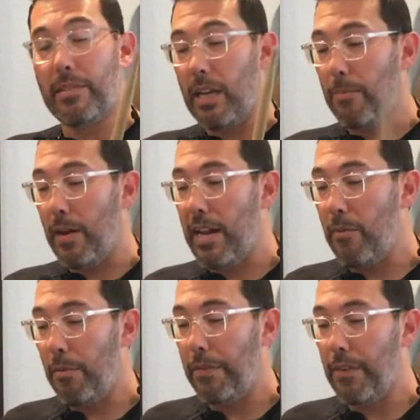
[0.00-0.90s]
up right now while
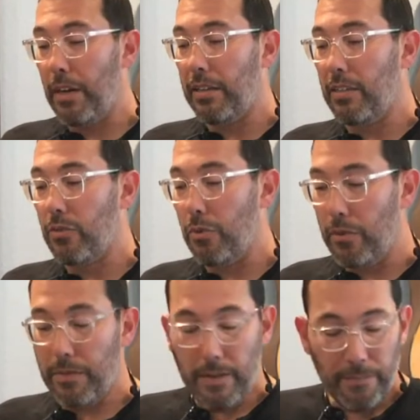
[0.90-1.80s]
we figure out this
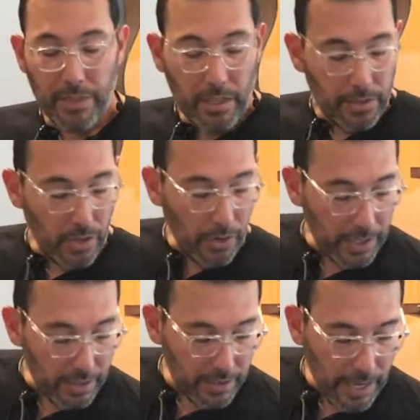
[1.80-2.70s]
groove. So at
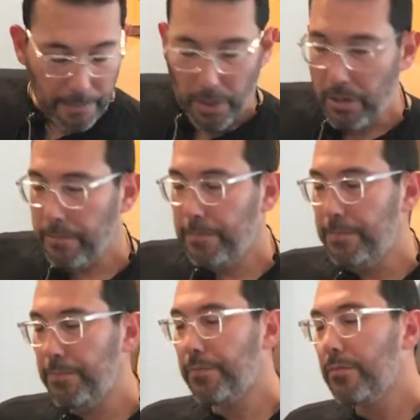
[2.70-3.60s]
this tempo,
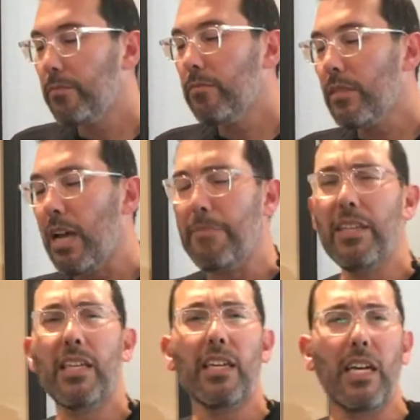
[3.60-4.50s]
I'm
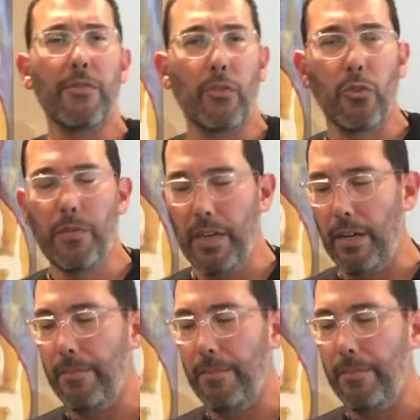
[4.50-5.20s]
thinking kind of a groove here,